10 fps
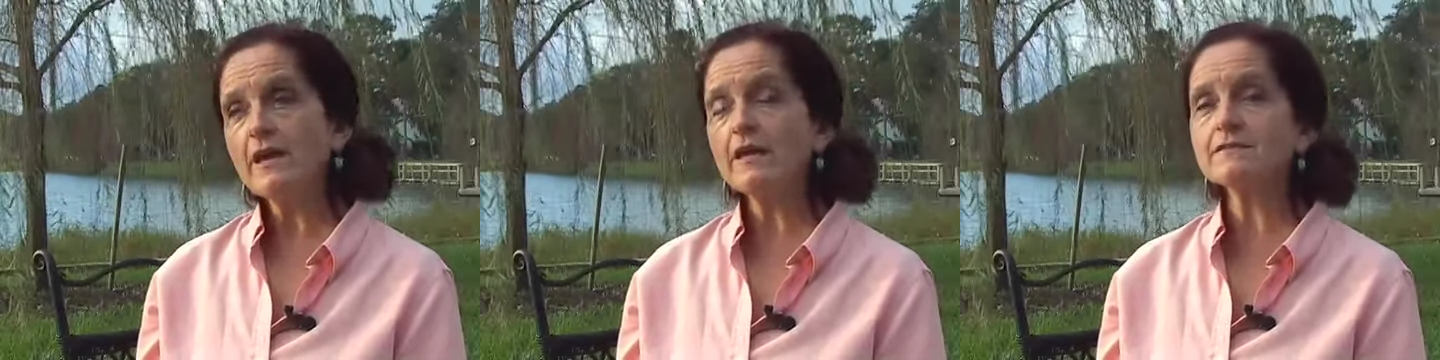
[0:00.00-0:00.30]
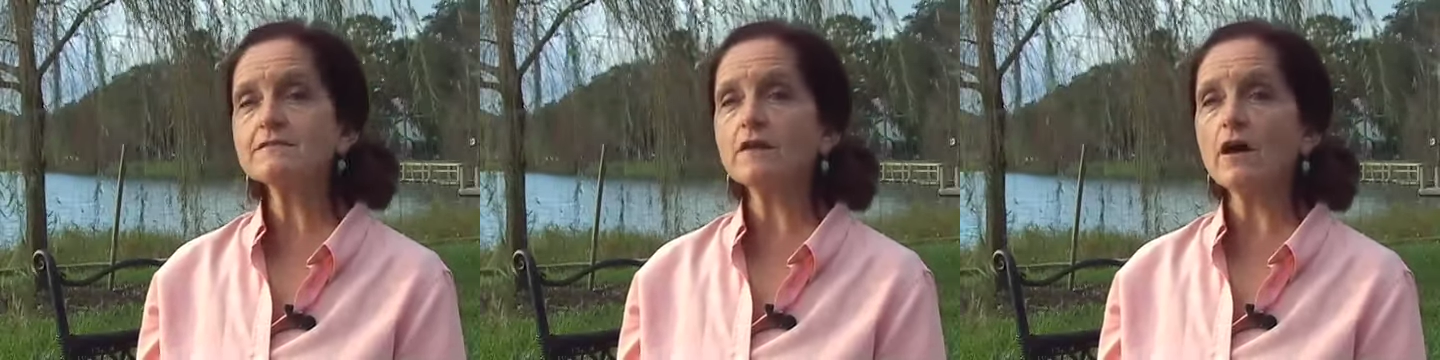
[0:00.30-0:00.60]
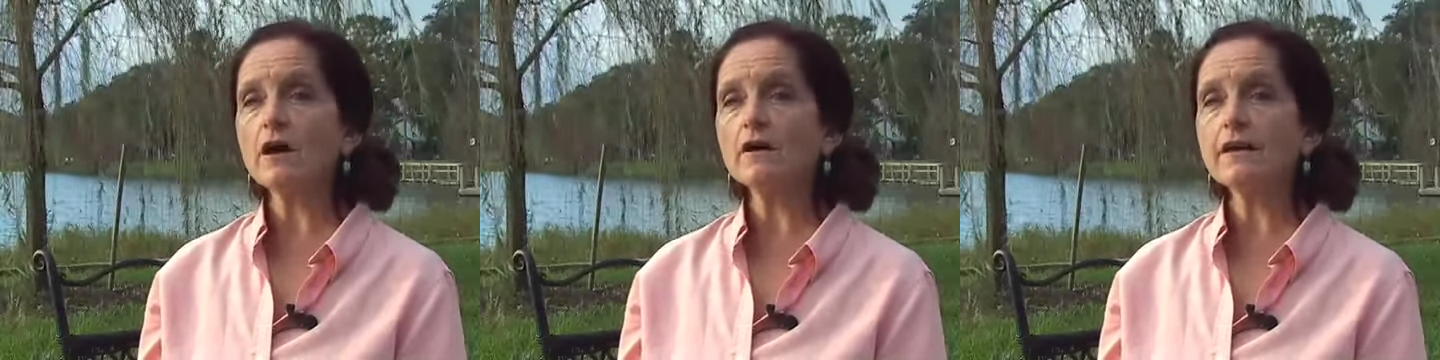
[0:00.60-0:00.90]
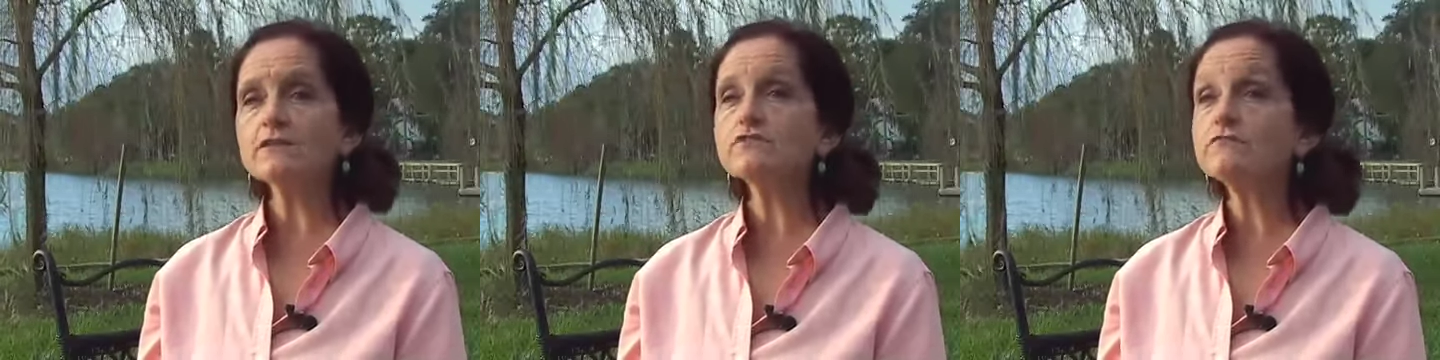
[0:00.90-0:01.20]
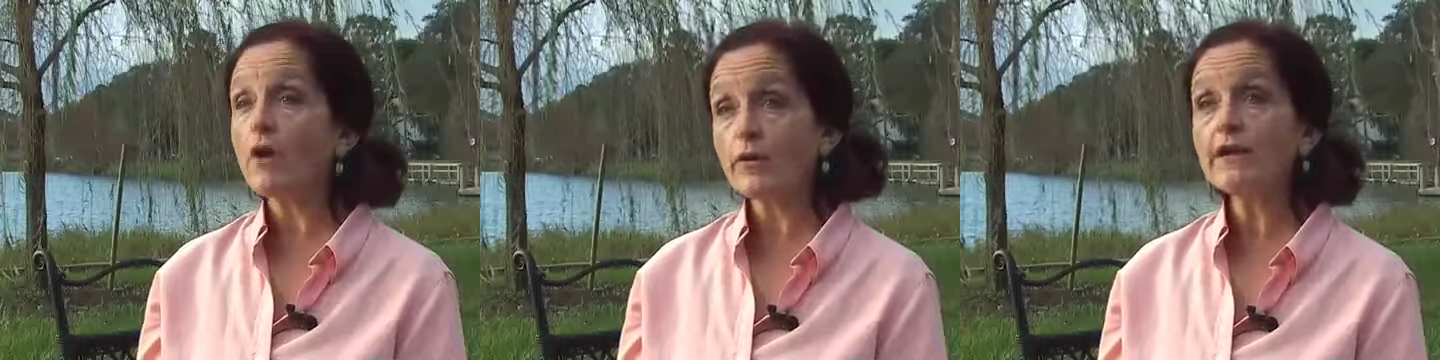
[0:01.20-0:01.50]
It's, uh, it's
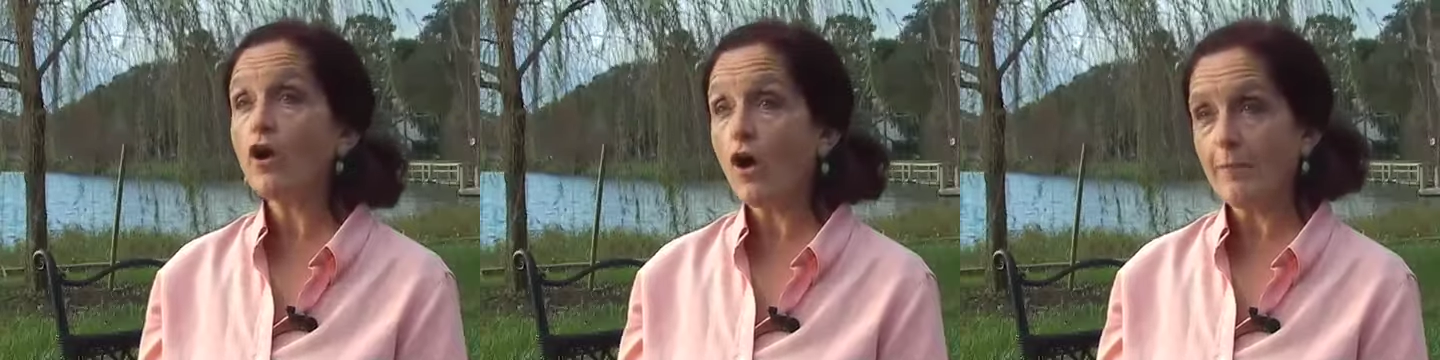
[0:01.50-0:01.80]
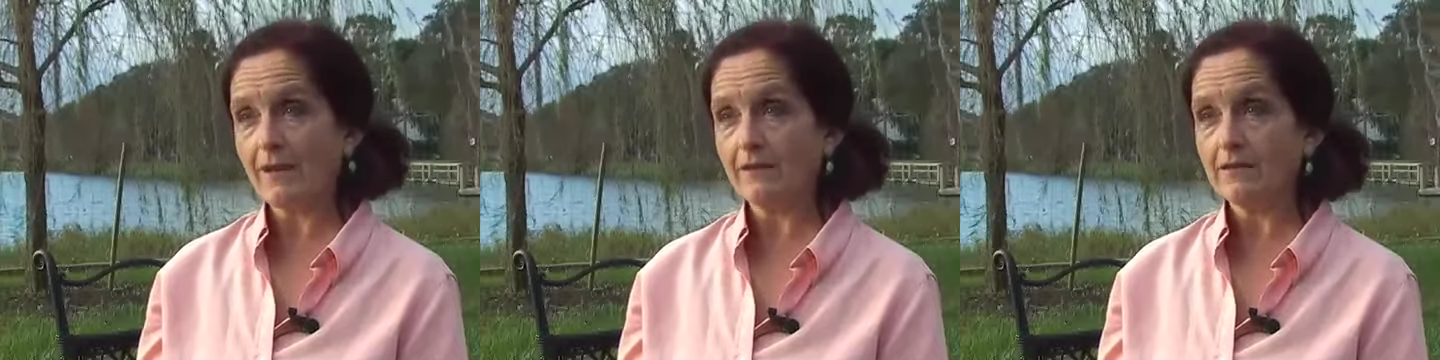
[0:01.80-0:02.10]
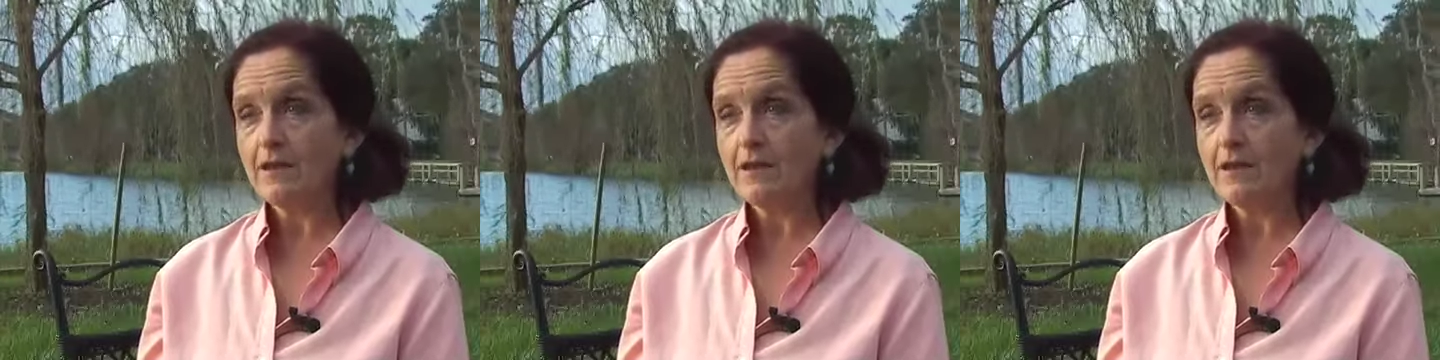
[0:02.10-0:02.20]
very common.